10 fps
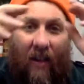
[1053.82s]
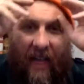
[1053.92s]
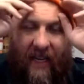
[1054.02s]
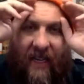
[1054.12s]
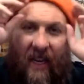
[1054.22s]

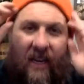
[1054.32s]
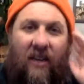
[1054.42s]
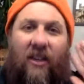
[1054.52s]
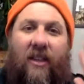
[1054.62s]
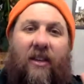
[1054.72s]
and get
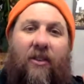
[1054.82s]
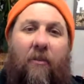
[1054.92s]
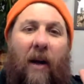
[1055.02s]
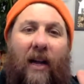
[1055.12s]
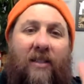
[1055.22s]
into the
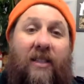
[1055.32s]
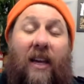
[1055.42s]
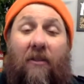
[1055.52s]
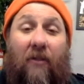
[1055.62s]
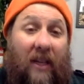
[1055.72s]
mindset
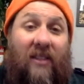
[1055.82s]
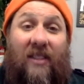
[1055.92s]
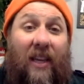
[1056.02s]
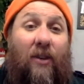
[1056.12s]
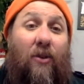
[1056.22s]
of like
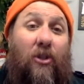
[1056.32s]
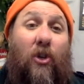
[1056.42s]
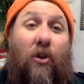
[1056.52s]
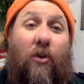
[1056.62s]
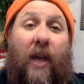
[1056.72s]
singles
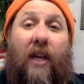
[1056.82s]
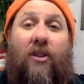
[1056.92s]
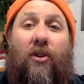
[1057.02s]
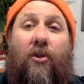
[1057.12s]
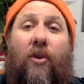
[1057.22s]
are okay
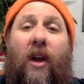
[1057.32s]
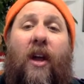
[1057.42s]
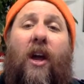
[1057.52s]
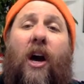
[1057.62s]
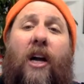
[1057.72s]
too,
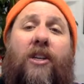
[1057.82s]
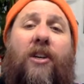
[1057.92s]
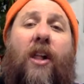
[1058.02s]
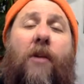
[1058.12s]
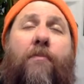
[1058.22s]

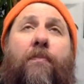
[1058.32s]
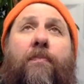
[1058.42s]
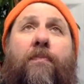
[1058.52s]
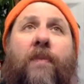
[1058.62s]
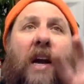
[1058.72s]
until I
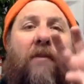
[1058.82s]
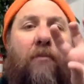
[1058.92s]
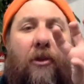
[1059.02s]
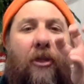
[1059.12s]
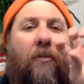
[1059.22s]
kind of
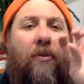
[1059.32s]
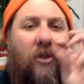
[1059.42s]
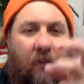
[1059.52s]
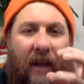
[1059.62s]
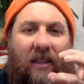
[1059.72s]
put the
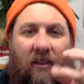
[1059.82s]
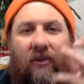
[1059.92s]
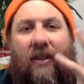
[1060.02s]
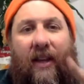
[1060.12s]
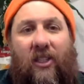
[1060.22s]
perspective
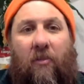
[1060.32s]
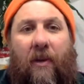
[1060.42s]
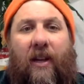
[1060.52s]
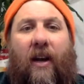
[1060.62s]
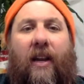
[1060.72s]
/
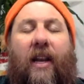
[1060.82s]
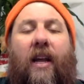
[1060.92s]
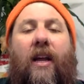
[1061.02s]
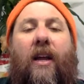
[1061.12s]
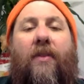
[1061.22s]
spin on it
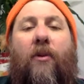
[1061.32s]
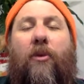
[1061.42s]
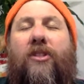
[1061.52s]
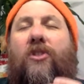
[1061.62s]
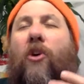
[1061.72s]
that
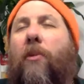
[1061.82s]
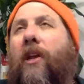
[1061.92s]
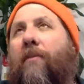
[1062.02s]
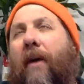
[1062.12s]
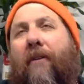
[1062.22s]
when so many
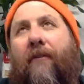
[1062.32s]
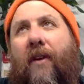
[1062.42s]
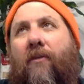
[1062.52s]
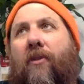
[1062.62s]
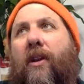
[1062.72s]
of my
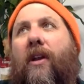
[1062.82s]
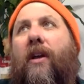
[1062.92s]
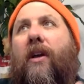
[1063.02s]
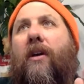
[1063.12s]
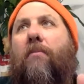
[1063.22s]
favorite
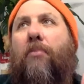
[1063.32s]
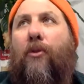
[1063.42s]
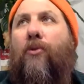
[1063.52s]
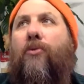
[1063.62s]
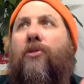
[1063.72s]

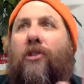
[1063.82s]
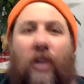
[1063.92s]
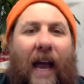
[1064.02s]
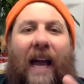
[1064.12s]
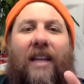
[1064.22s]
blues,
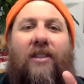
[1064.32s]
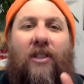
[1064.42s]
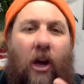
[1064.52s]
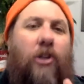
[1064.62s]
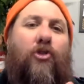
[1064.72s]
jazz,
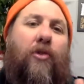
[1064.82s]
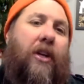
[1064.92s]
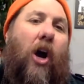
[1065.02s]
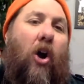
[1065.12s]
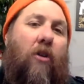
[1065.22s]
country,
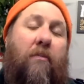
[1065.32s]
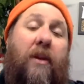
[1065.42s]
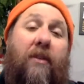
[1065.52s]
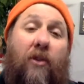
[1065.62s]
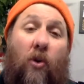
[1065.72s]
and
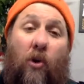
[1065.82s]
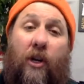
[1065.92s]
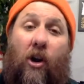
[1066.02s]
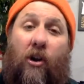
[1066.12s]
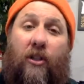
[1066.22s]
R&B
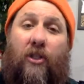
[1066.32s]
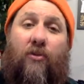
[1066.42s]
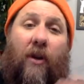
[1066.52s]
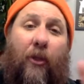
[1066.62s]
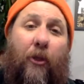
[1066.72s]
recording artists
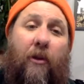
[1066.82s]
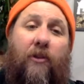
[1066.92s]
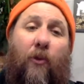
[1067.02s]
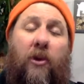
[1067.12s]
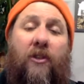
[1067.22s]
throughout the
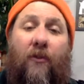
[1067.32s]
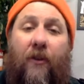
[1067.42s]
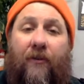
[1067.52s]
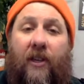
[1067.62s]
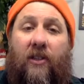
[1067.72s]
30s, 40s, and
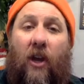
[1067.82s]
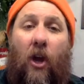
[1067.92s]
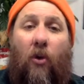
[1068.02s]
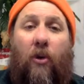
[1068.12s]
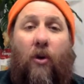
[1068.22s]
50s
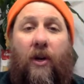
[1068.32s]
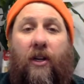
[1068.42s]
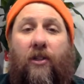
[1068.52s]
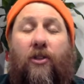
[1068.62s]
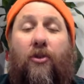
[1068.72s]
were going
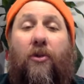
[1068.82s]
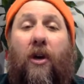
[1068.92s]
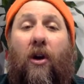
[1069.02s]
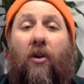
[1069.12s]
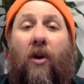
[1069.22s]
into the
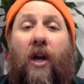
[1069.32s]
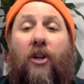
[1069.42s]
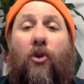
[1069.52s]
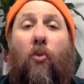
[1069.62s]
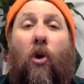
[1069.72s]
studio
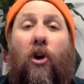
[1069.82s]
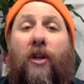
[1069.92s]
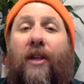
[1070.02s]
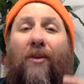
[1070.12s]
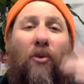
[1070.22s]
to
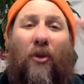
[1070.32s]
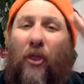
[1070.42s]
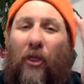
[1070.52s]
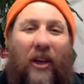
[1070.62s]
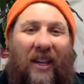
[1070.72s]
work, they weren't
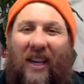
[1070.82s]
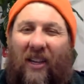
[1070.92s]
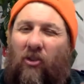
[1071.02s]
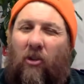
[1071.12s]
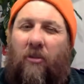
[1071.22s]
thinking
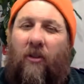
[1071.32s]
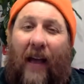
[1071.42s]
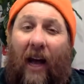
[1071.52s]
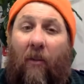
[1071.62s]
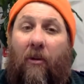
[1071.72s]
in terms of
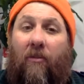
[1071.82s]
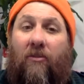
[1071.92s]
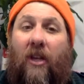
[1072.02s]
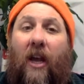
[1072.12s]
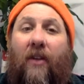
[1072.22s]

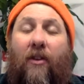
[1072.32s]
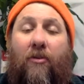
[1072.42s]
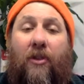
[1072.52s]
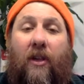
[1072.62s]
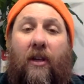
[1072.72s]
albums. They
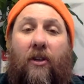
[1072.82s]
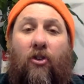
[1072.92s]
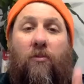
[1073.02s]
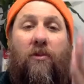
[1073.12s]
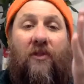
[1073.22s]
were thinking in
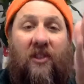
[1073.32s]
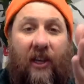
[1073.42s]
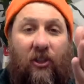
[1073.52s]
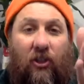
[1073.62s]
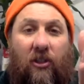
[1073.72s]
terms of
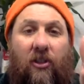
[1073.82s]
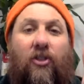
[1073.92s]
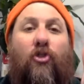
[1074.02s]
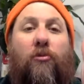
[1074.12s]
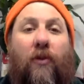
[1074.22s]
sessions,
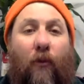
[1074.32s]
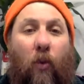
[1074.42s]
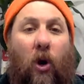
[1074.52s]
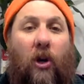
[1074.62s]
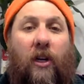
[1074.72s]
in terms of
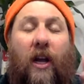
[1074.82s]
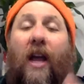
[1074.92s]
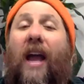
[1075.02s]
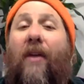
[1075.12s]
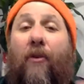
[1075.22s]
work,
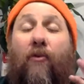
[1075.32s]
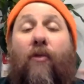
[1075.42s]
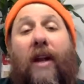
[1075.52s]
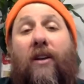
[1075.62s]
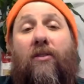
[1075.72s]
and the
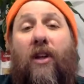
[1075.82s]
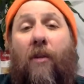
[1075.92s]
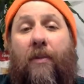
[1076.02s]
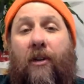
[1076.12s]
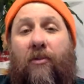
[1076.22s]
record
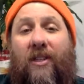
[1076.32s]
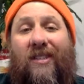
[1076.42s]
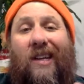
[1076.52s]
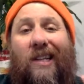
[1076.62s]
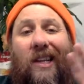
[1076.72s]
company would
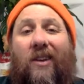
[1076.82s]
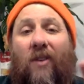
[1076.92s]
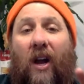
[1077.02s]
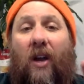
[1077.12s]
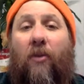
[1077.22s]
decide later
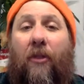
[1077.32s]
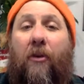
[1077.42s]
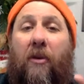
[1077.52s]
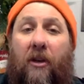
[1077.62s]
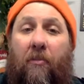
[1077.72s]
on what
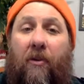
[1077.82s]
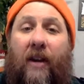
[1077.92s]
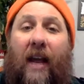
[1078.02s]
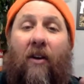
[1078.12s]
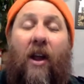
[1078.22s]
they were going to put
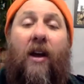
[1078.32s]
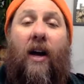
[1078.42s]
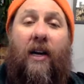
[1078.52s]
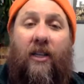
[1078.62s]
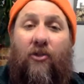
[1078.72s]
out
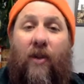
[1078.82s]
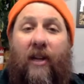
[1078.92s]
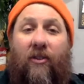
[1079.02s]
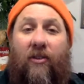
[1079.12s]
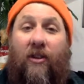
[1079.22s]
on each
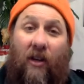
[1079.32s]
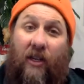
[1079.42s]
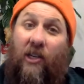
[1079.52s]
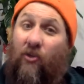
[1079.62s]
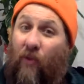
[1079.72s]
record.
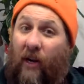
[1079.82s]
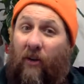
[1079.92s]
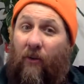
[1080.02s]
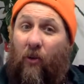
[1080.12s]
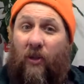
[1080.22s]
Each record,
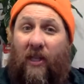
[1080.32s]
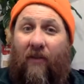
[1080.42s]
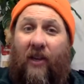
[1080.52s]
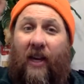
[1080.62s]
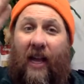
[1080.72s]
of course,
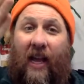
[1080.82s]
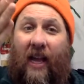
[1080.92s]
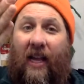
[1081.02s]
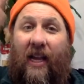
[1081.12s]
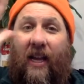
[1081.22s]
having an
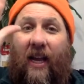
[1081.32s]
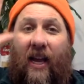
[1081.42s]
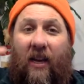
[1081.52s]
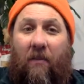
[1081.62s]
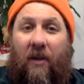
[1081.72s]
A
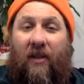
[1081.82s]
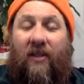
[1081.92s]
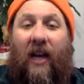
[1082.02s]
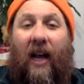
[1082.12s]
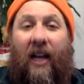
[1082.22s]
and a B
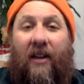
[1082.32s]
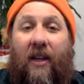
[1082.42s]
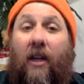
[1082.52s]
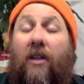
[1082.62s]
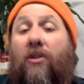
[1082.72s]
side.
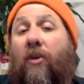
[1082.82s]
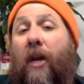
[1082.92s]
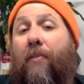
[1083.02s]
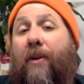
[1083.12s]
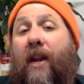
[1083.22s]
So when I
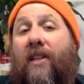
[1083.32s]
put out a